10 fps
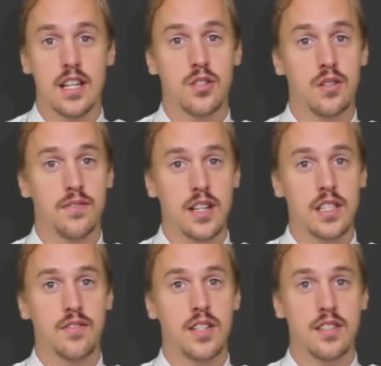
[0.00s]
to
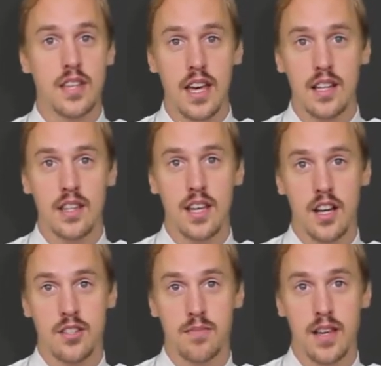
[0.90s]
effectively scan the
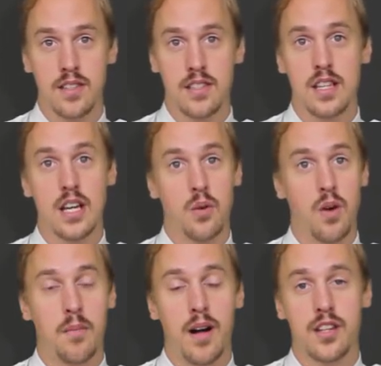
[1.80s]
airspace
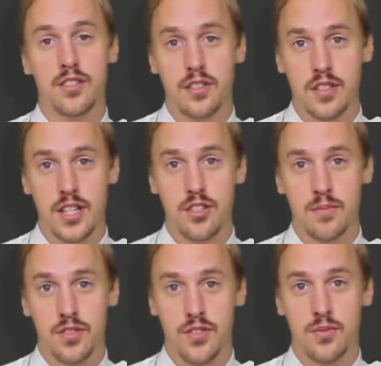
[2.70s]
while monitoring their
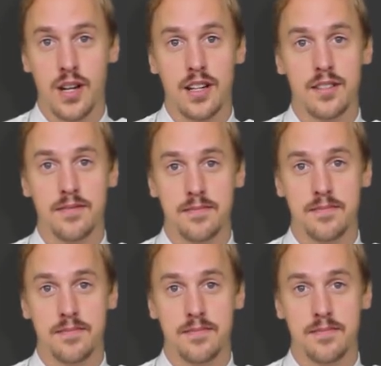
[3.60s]
instruments as well.